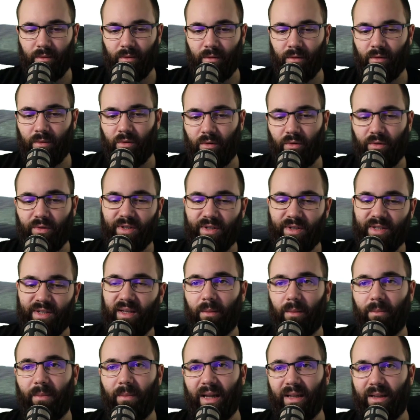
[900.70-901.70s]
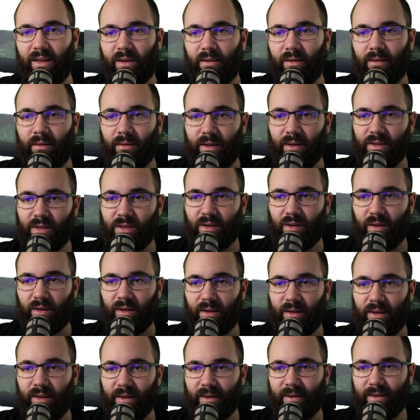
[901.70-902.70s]
or steel mullion, let's call
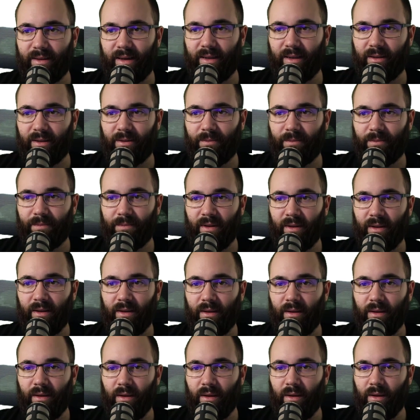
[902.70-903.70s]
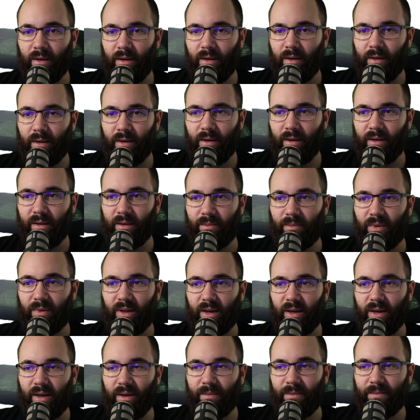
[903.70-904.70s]
it like that. Hit
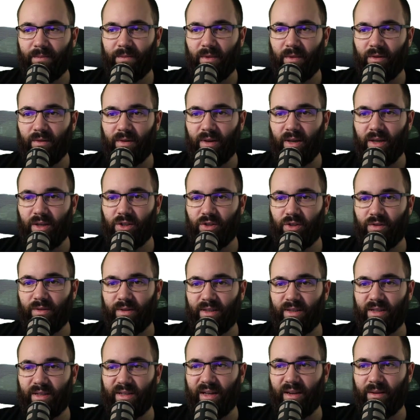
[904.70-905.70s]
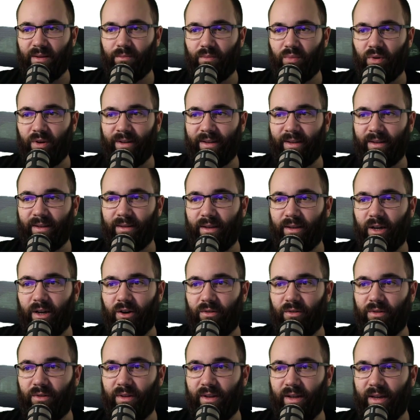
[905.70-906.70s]
apply. Okay, so this is kind of pointing
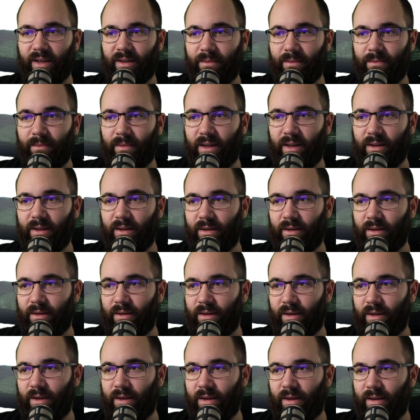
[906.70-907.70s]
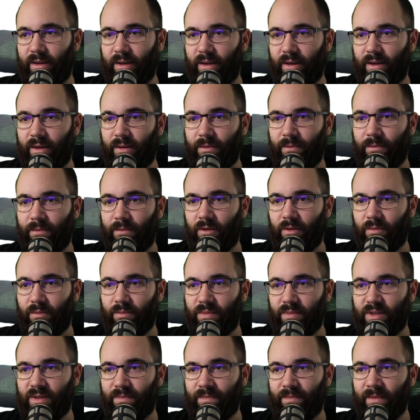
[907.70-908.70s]
there to that mullion, and then,
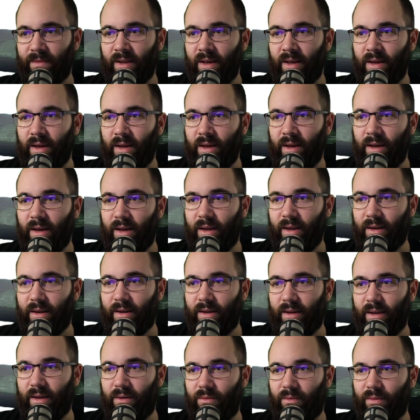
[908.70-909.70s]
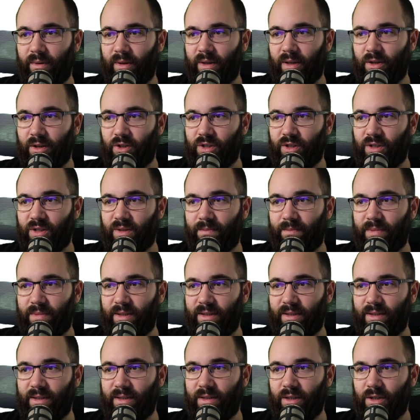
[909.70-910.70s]
oops, and then we can just
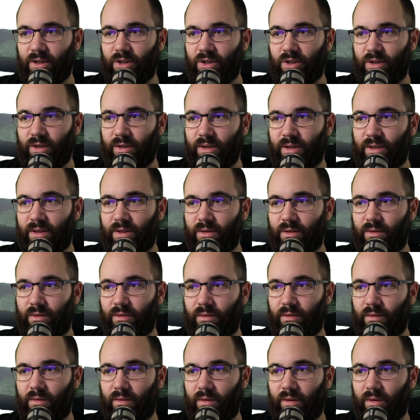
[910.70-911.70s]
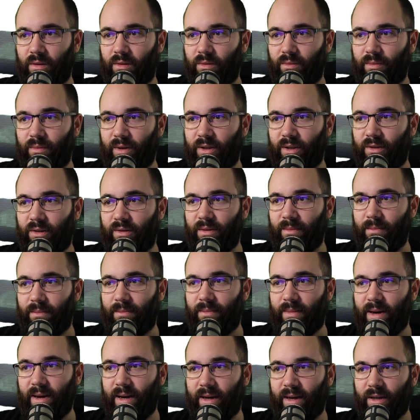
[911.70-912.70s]
position this all the way to the
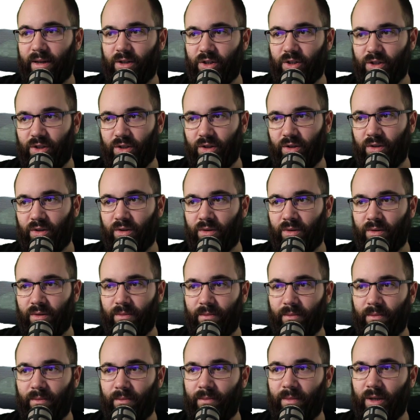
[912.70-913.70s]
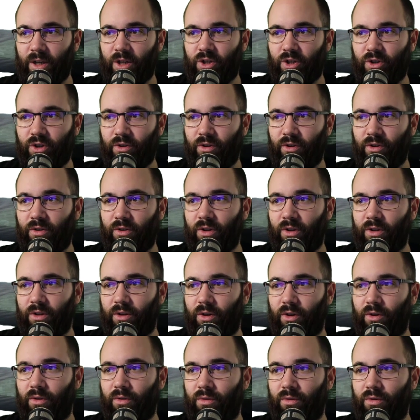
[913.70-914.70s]
back. Just don't, make sure you don't
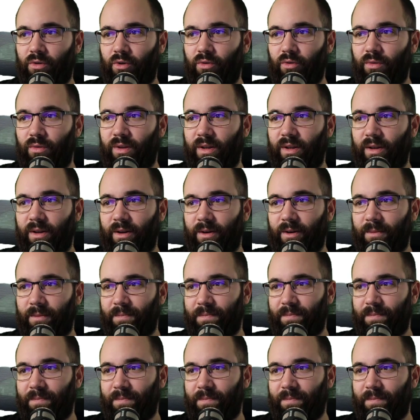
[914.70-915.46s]
go through the